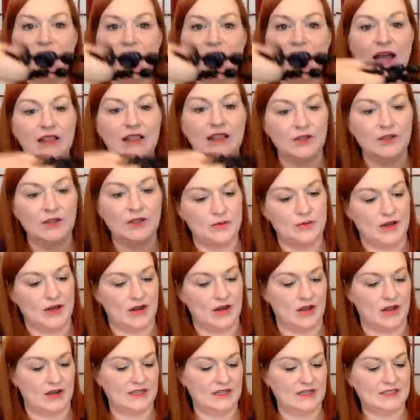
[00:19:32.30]
learned about
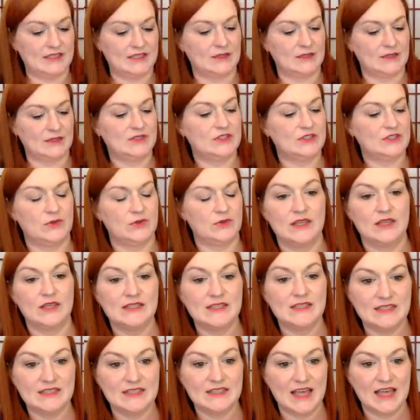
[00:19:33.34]
Onyx as I was doing this is
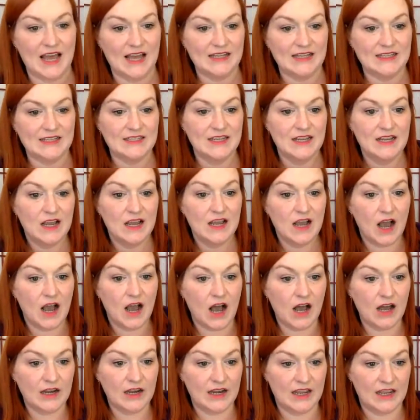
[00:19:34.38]
that
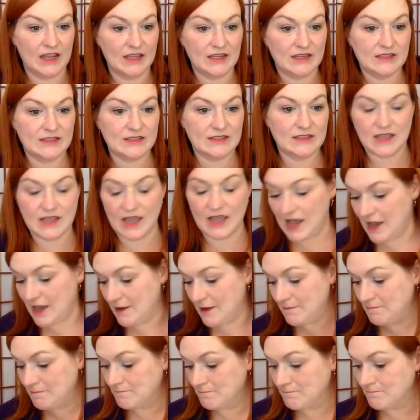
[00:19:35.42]
Onyx,
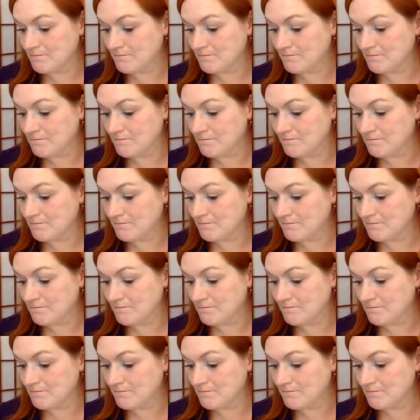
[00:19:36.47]
um,